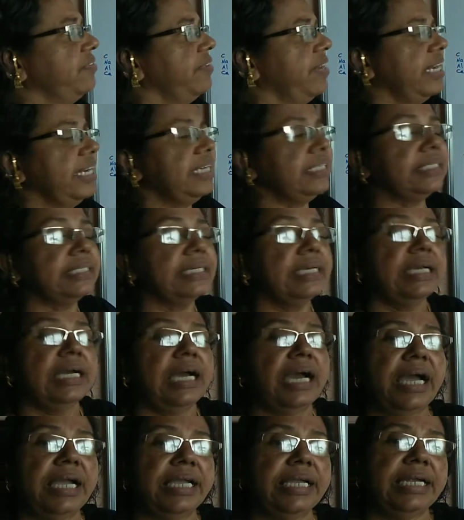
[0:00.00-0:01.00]
well as
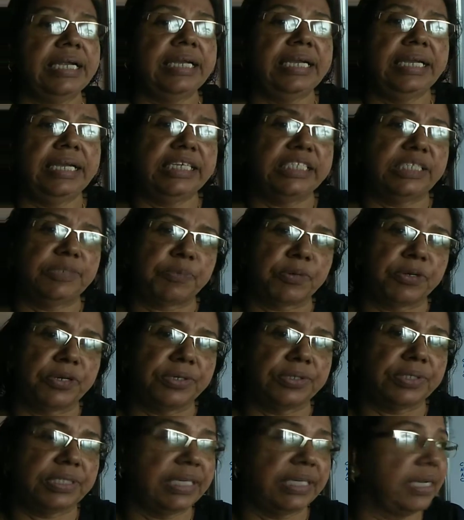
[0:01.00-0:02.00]
iron is
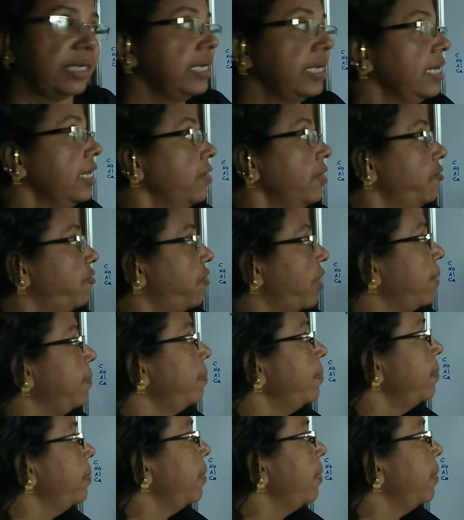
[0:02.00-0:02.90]
producing. From